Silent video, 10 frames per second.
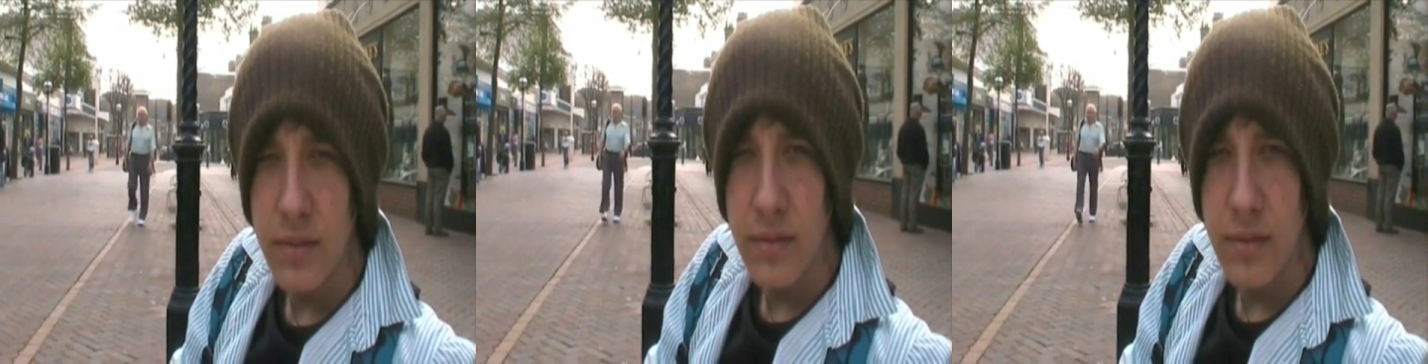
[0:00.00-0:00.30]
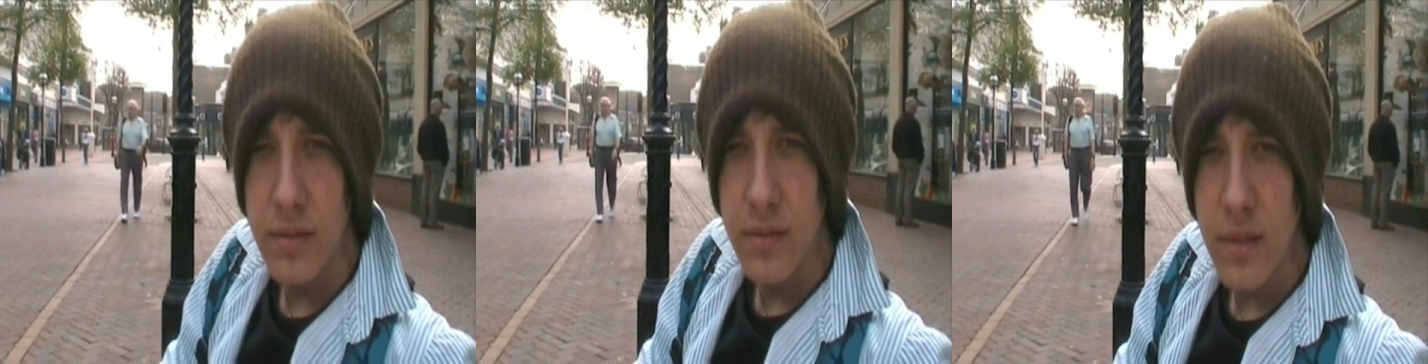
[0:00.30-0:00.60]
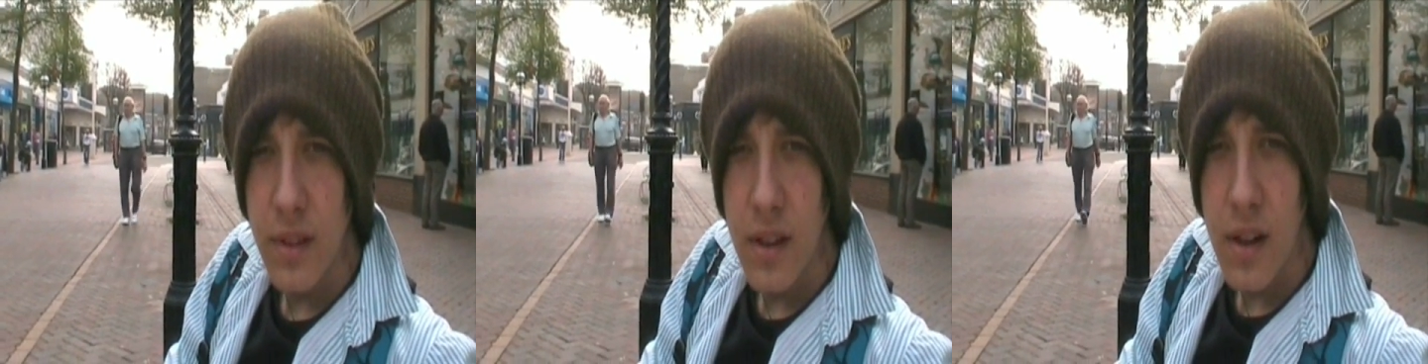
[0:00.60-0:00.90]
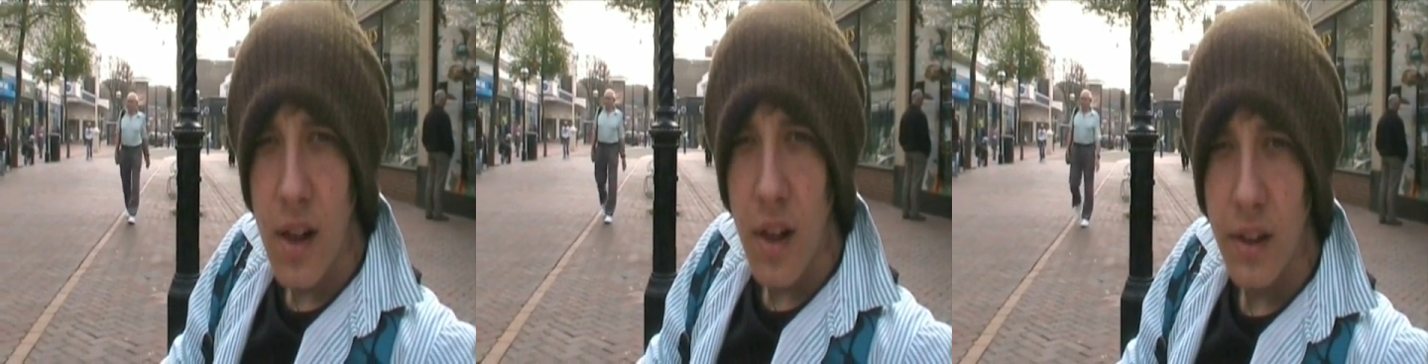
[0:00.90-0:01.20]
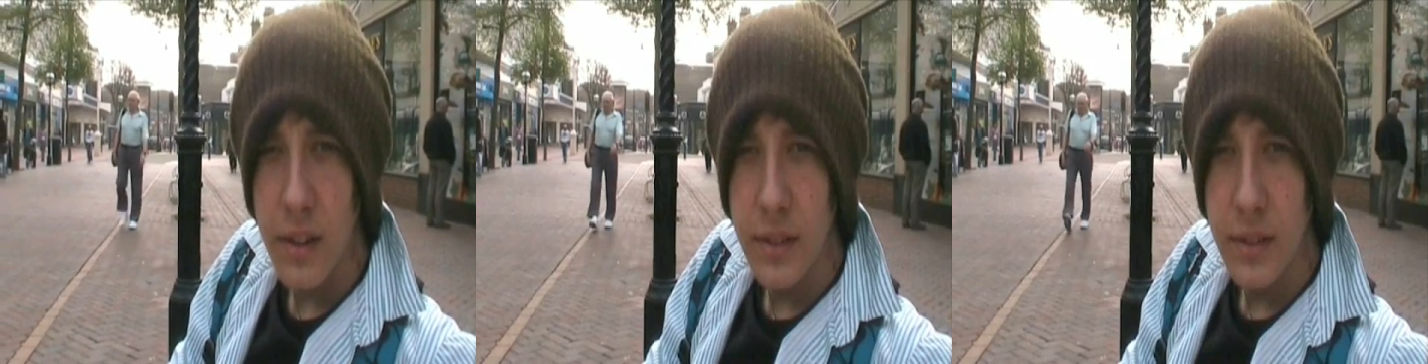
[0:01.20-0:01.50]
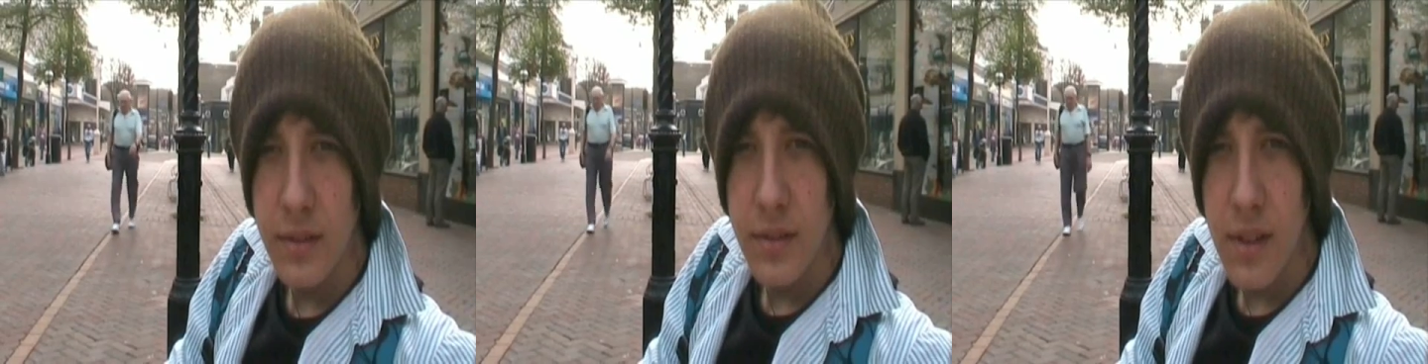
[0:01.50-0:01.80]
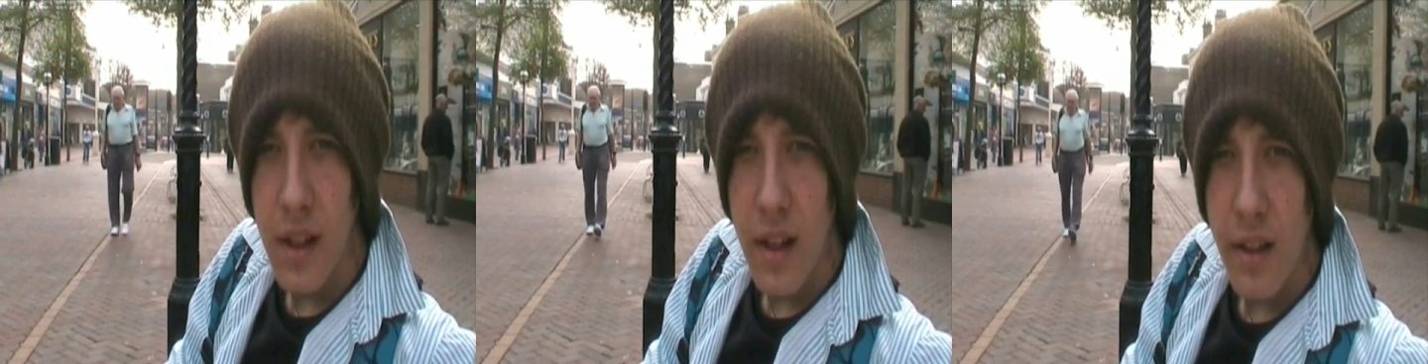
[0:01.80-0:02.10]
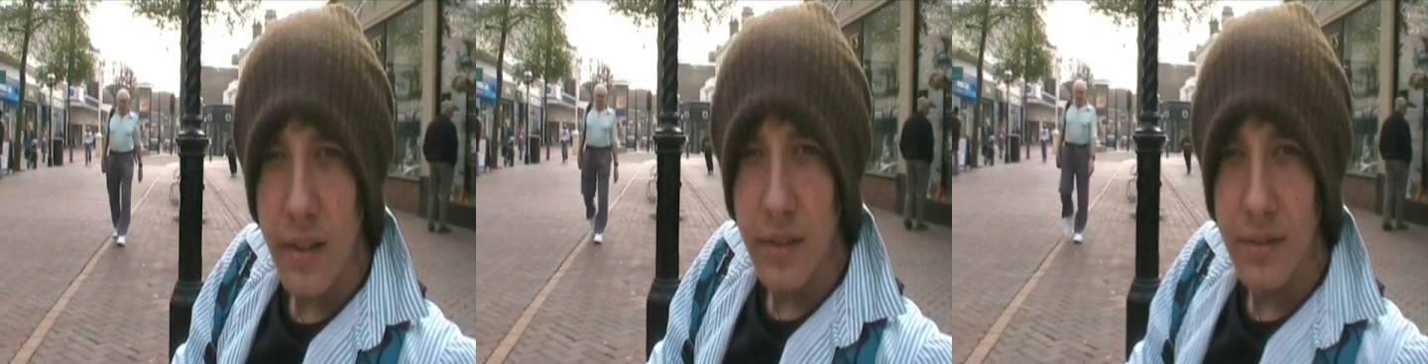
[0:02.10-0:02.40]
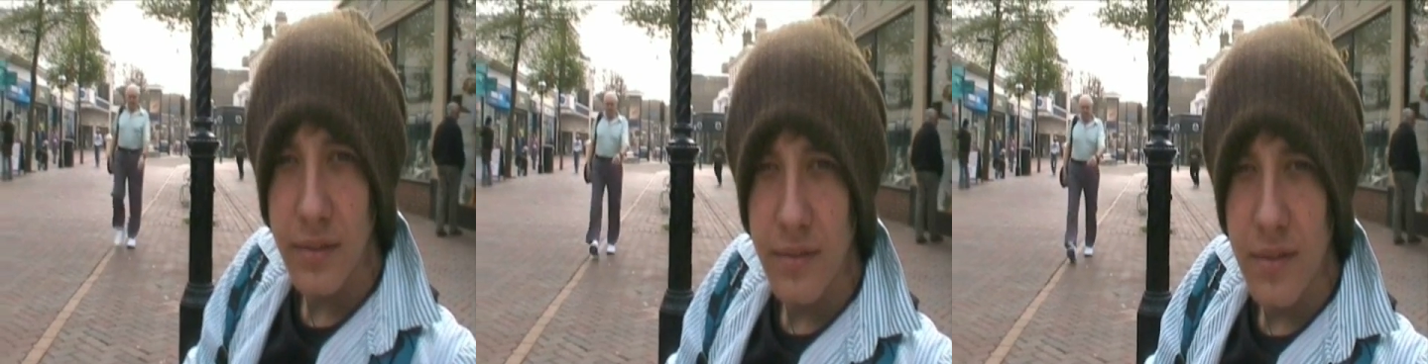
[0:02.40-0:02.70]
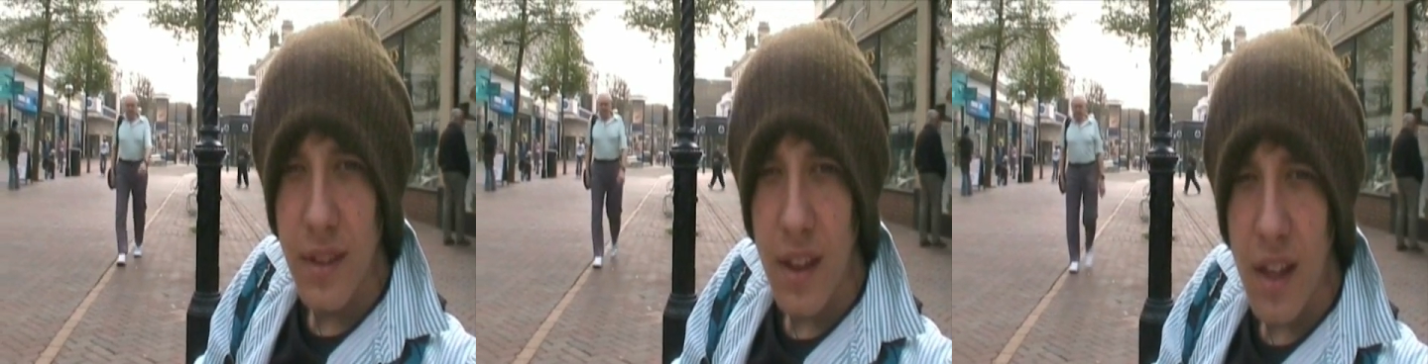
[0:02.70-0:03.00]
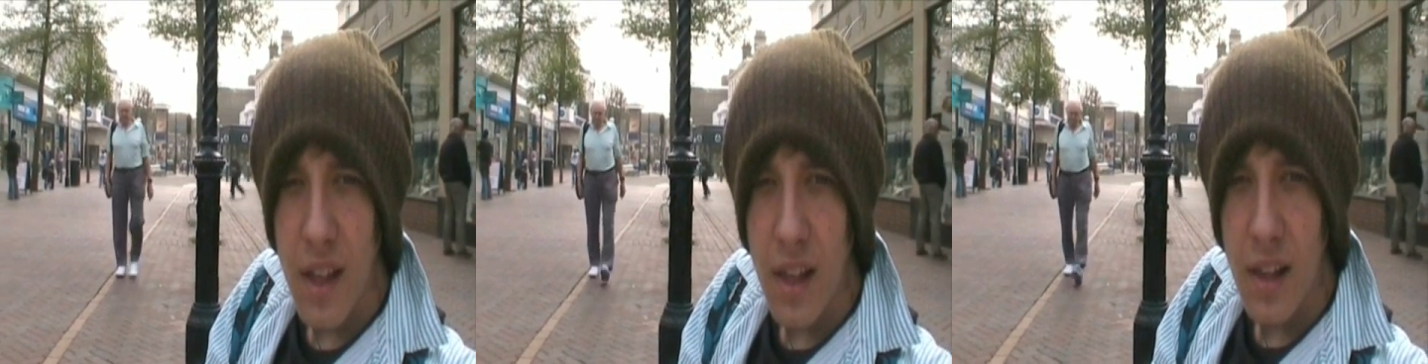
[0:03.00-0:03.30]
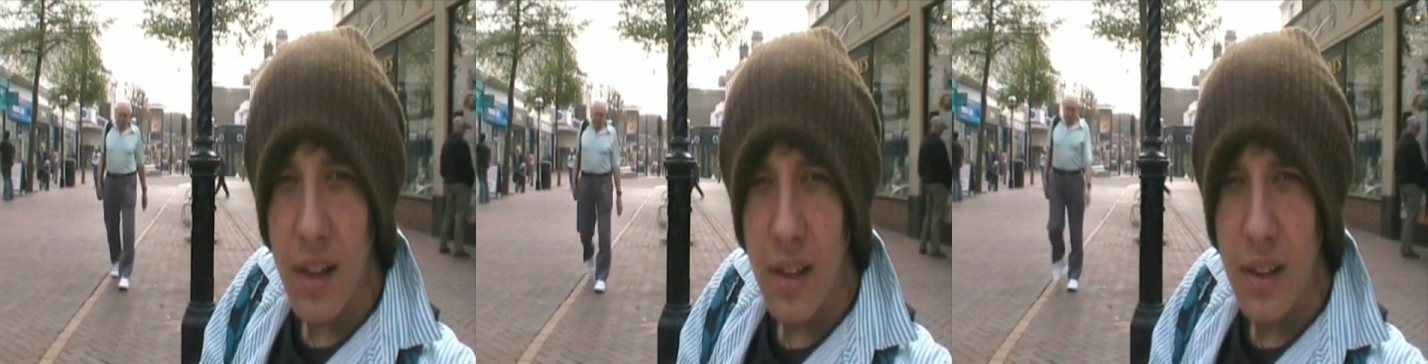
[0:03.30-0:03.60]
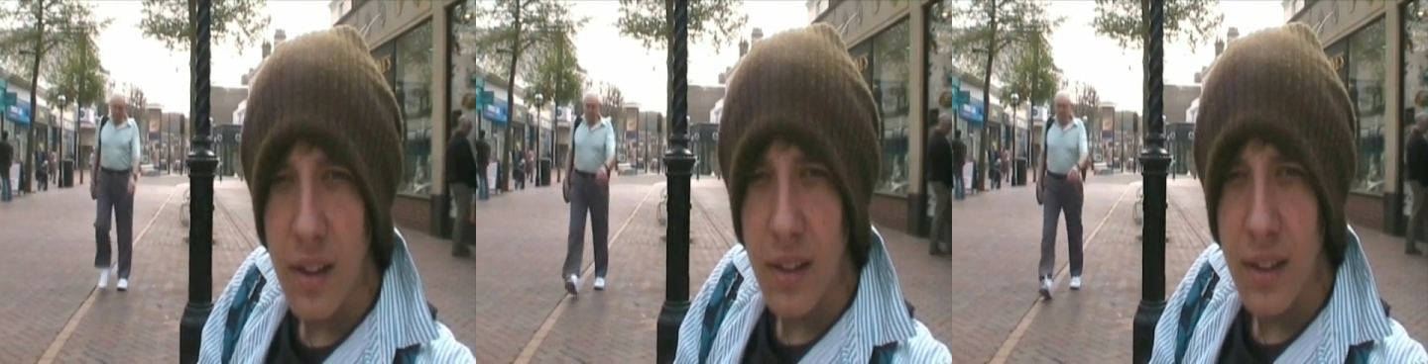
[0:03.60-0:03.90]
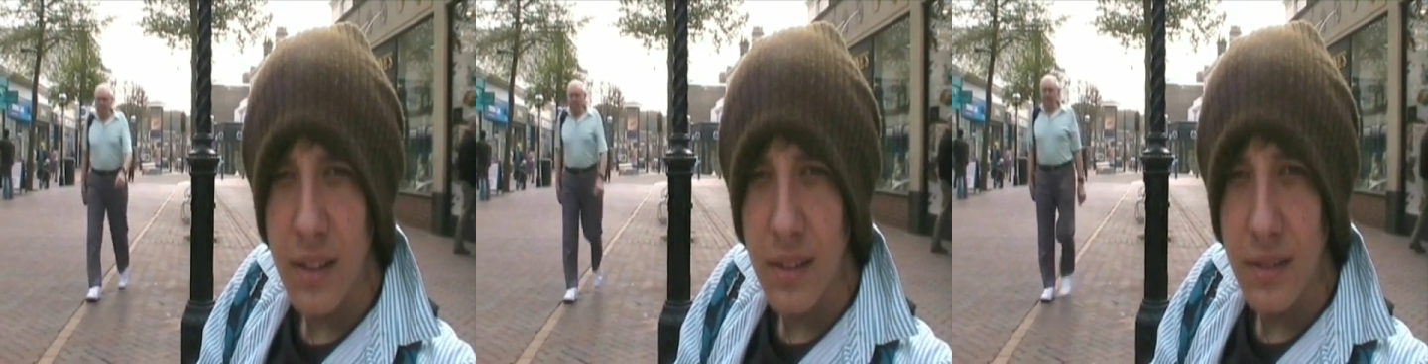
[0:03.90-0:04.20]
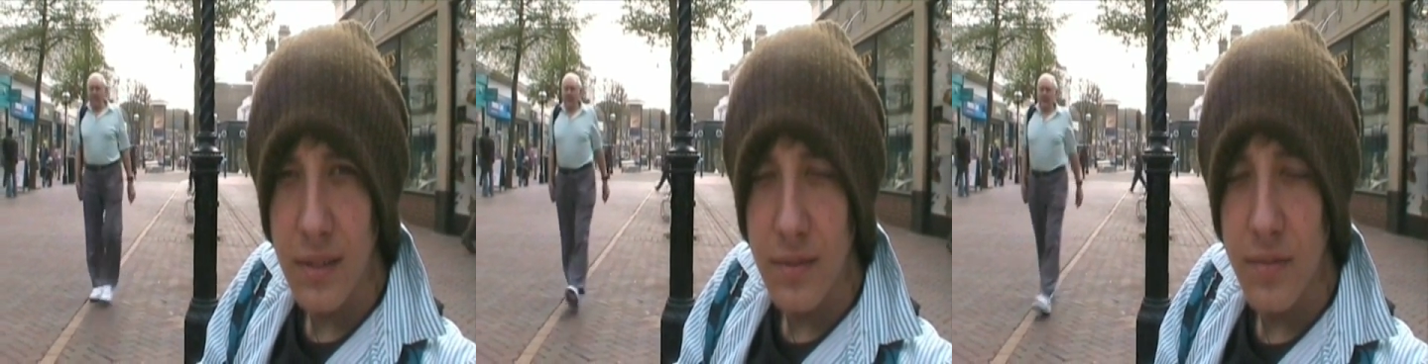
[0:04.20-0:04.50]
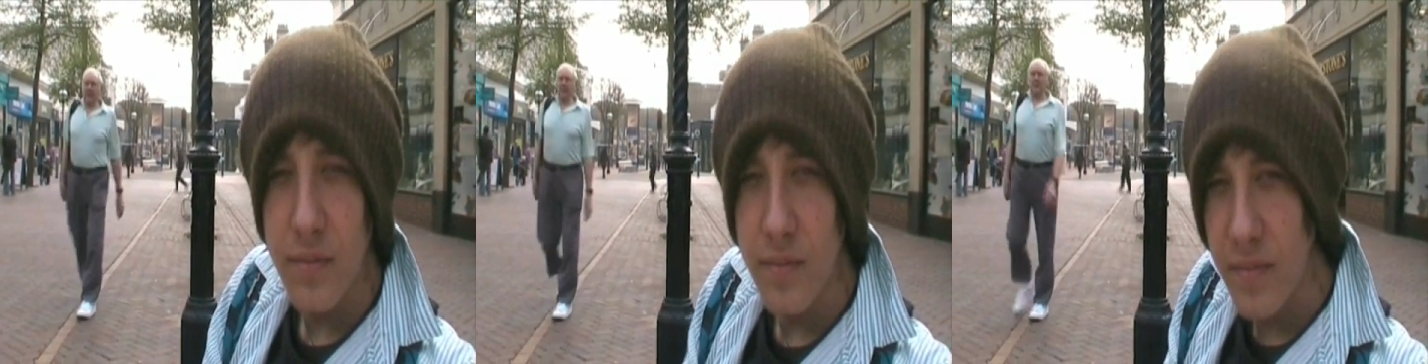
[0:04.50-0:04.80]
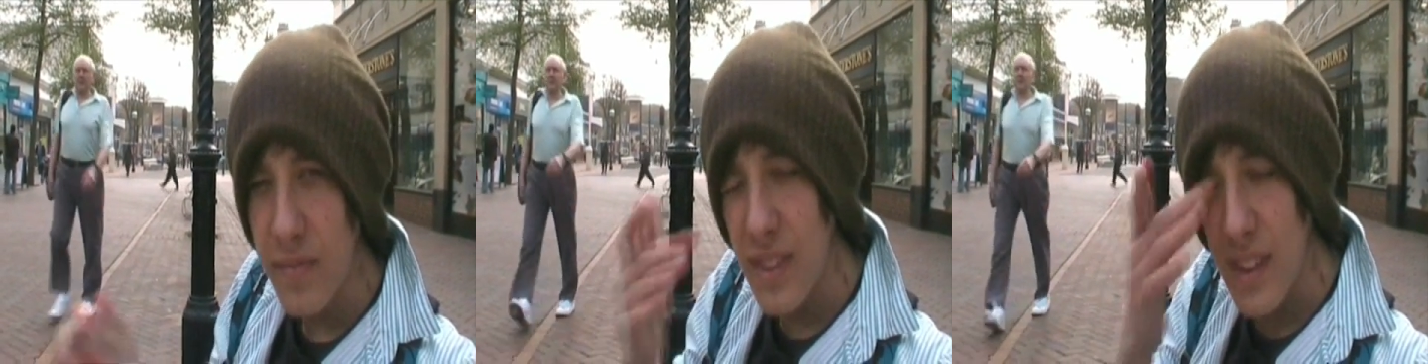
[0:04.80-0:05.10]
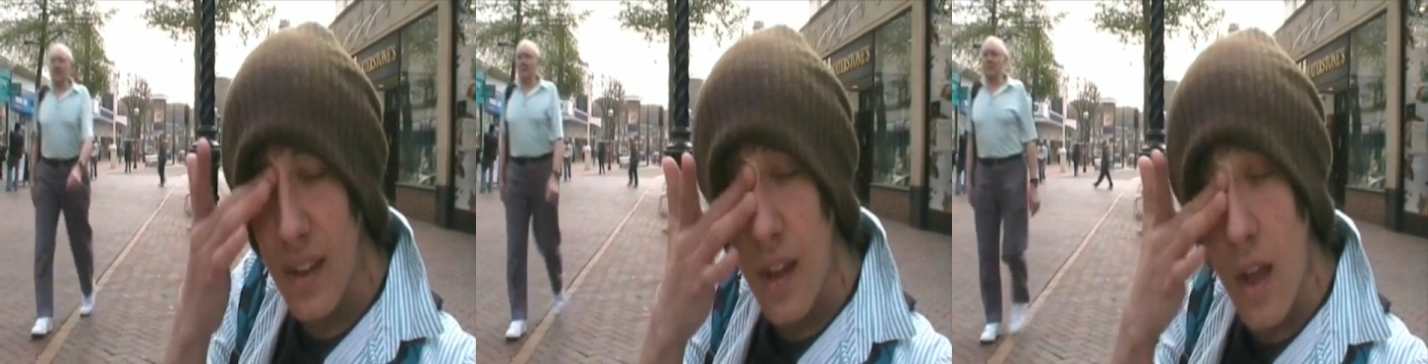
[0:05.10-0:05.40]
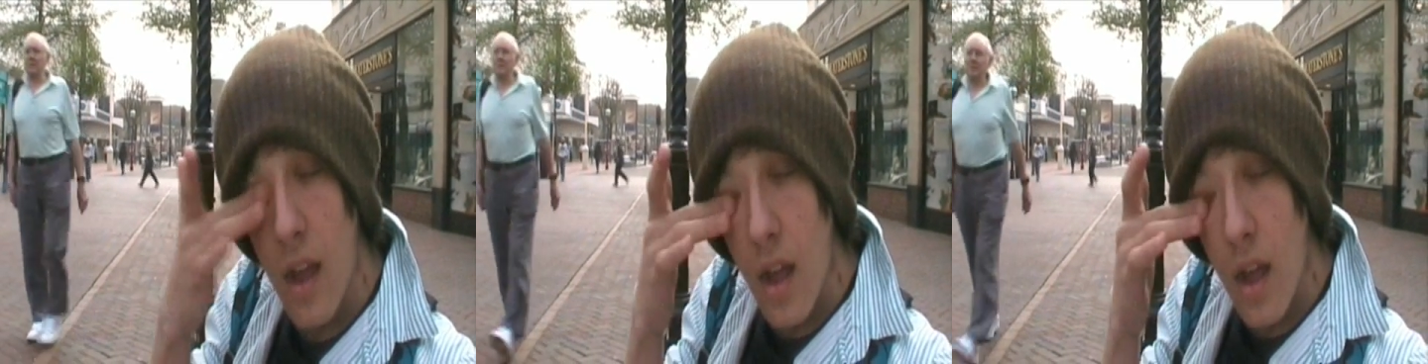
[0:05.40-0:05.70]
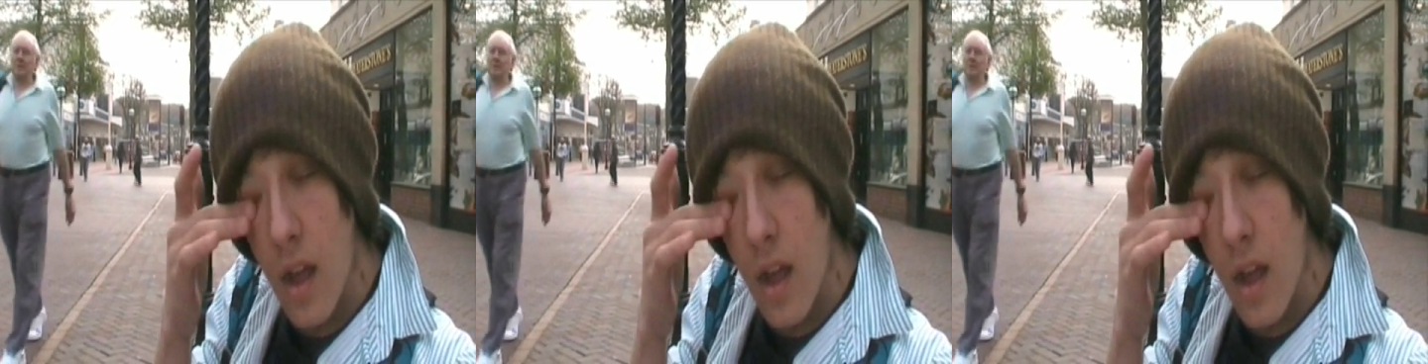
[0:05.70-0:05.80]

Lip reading: It's your own personal opinion. No one's actually said to you, you're a hard worker.